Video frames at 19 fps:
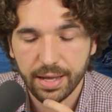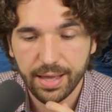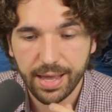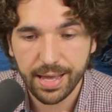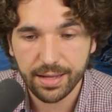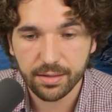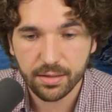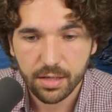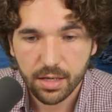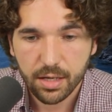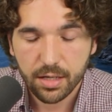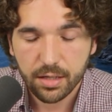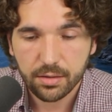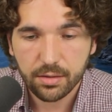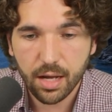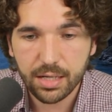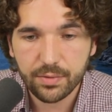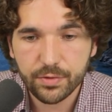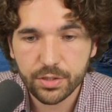and
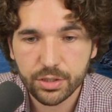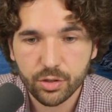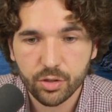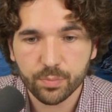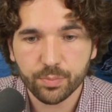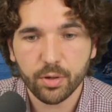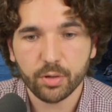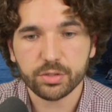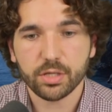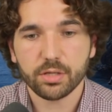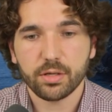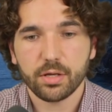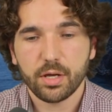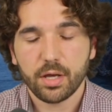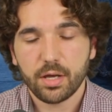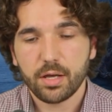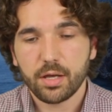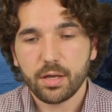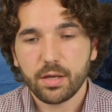not even just her approach,
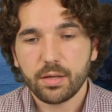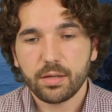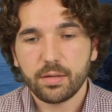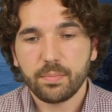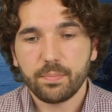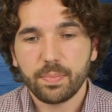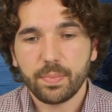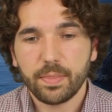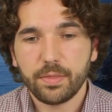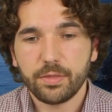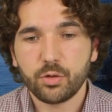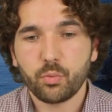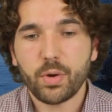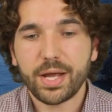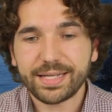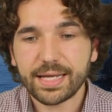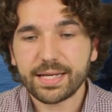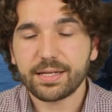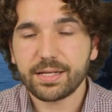the
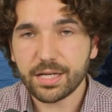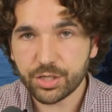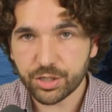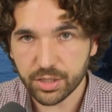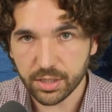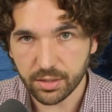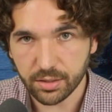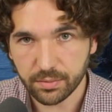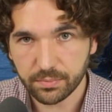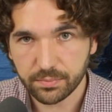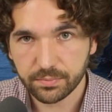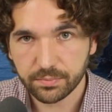recognition